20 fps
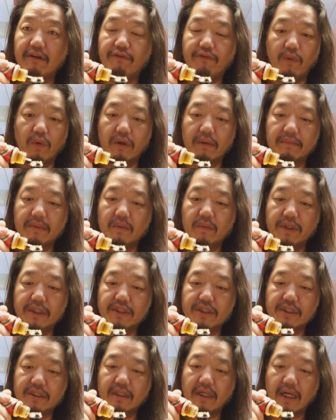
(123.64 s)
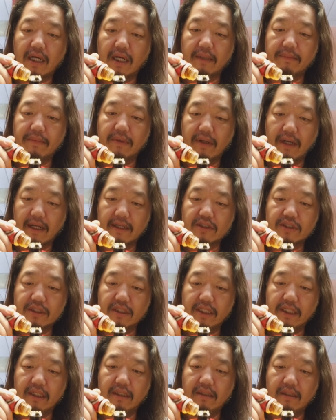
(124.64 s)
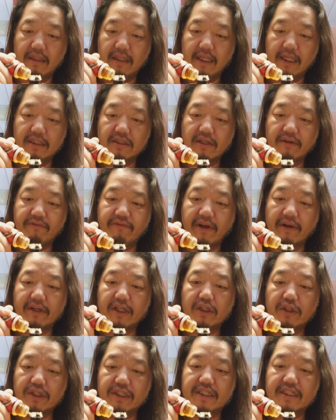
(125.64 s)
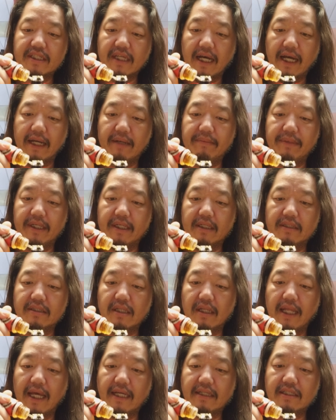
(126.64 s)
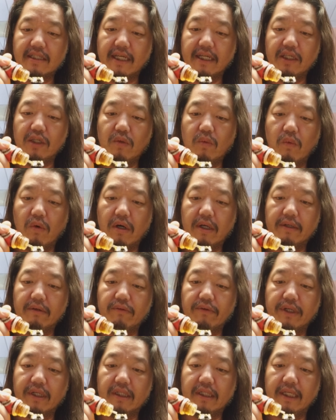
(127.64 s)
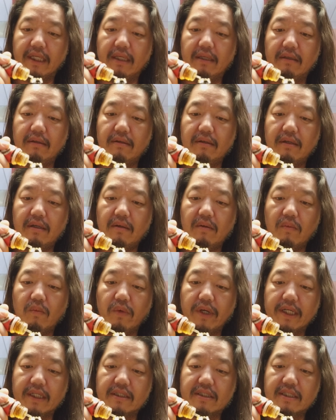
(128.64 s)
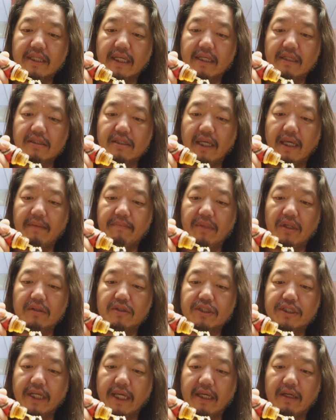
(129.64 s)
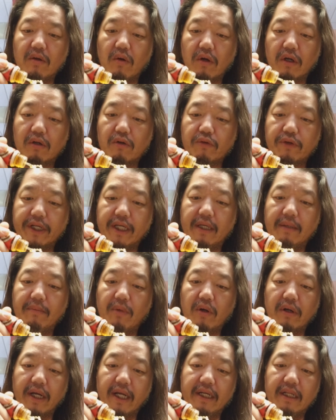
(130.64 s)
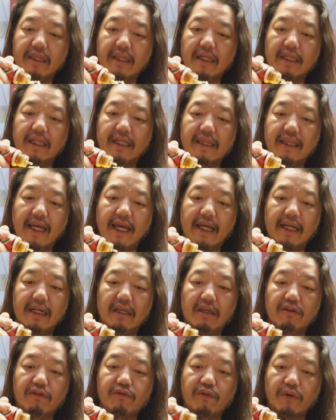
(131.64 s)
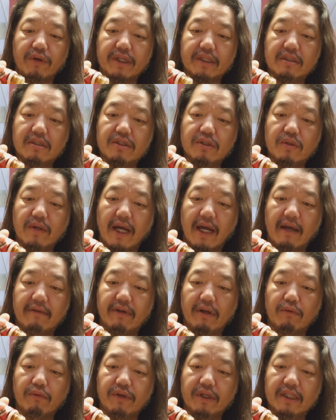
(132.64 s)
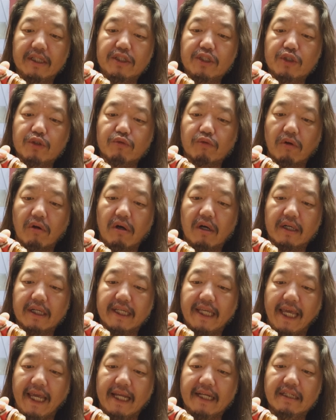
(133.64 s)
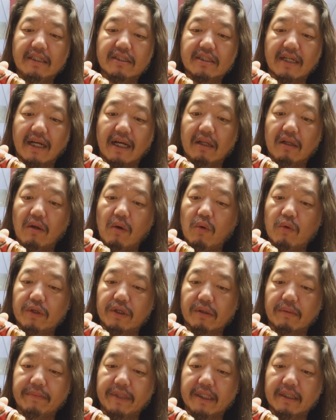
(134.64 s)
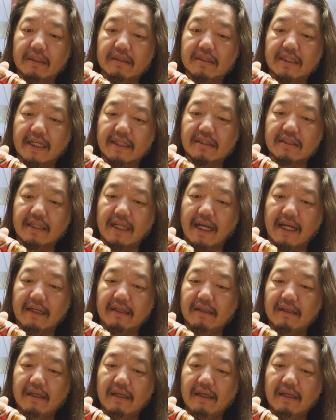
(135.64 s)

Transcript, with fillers: form, which I'm actually is a very good sign because the last thing you want really when it says a milkshake or cream or anything like that is for it to have a really strong candy style odor because that's not